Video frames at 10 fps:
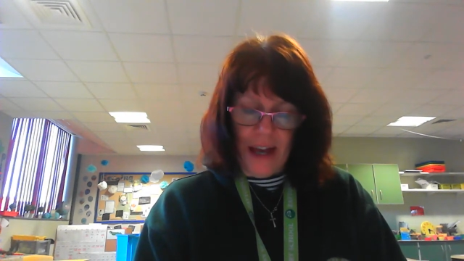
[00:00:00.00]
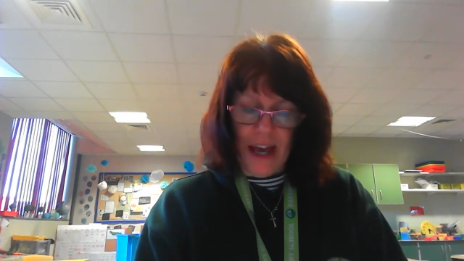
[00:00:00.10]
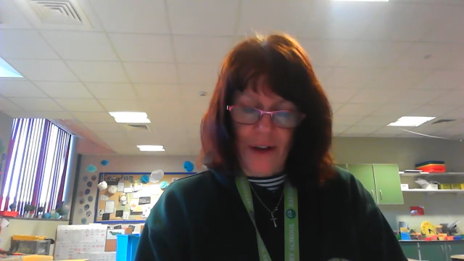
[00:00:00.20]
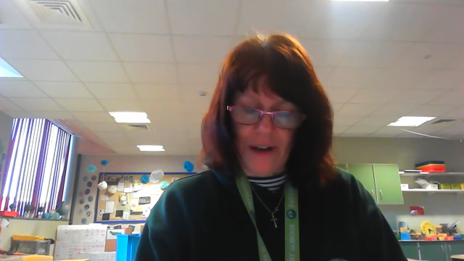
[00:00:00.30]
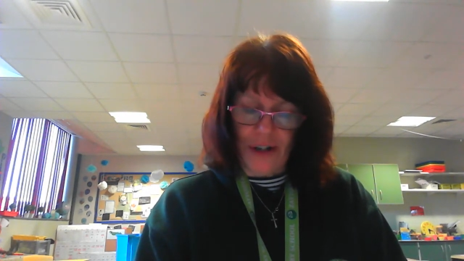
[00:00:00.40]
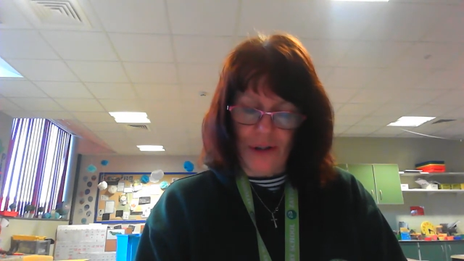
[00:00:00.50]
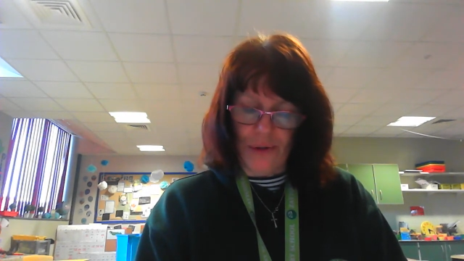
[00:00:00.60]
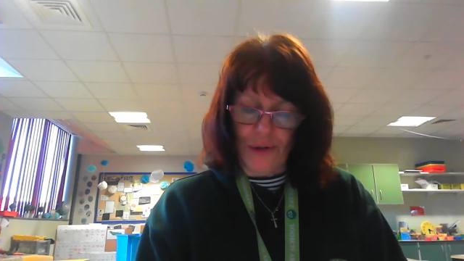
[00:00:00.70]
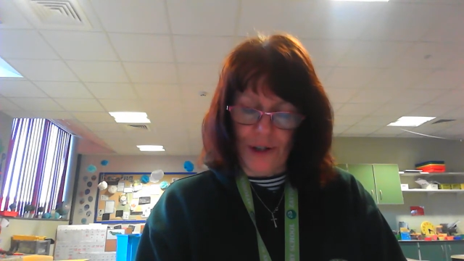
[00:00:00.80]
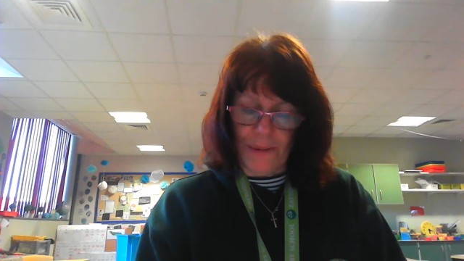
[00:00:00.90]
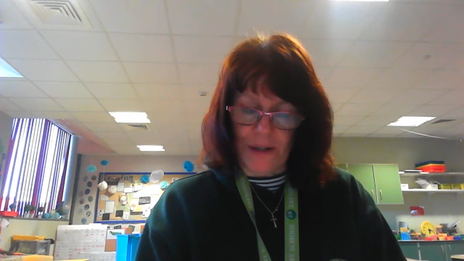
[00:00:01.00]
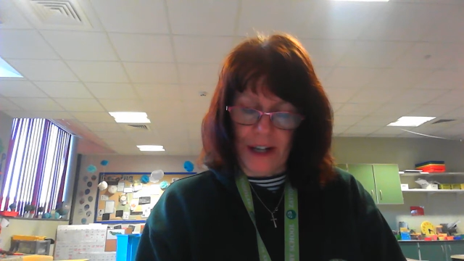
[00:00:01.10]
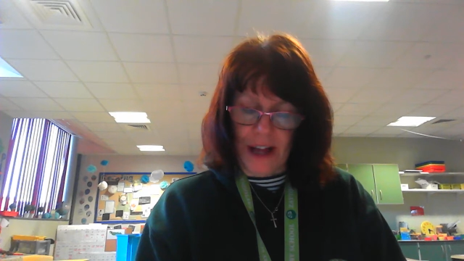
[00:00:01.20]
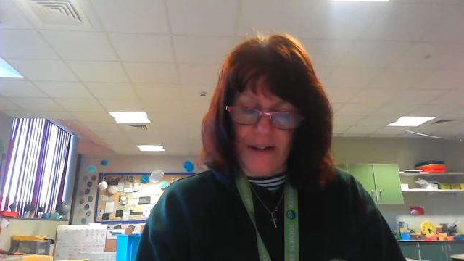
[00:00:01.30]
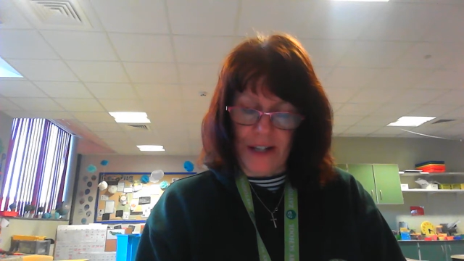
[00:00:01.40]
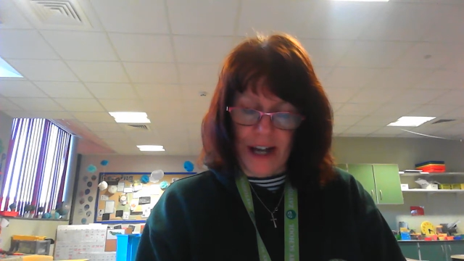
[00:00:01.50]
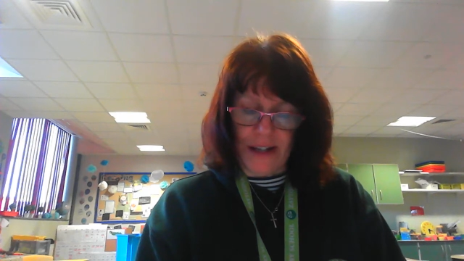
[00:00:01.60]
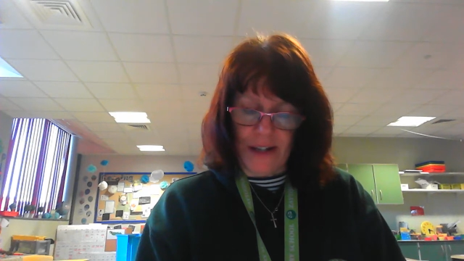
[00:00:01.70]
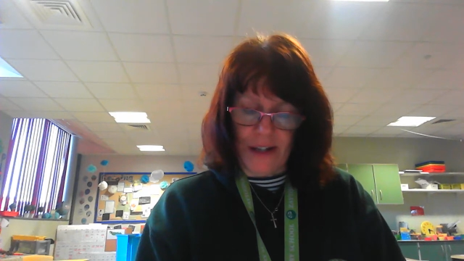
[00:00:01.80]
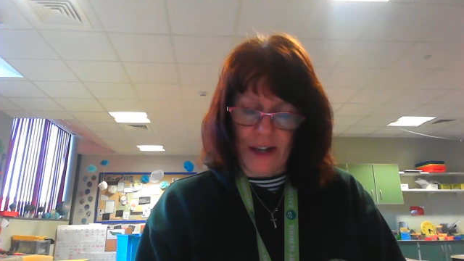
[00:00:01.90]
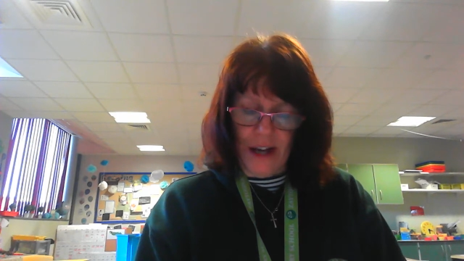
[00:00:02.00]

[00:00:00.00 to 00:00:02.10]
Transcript: He crashed 2 saucepans together as he danced.